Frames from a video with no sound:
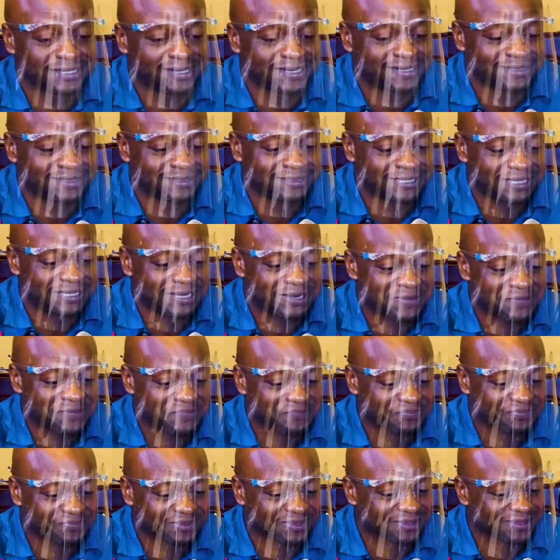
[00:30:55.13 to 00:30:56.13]
And
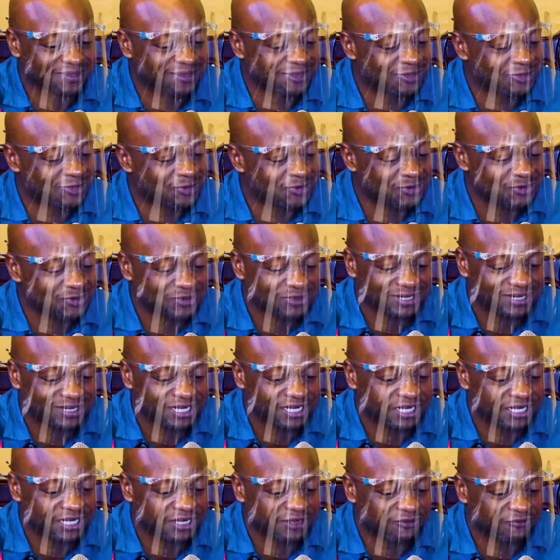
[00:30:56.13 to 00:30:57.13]
you know,
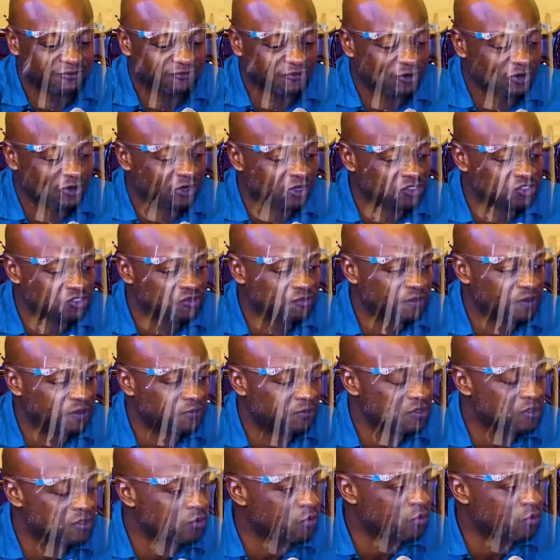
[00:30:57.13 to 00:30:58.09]
for a lot of people, they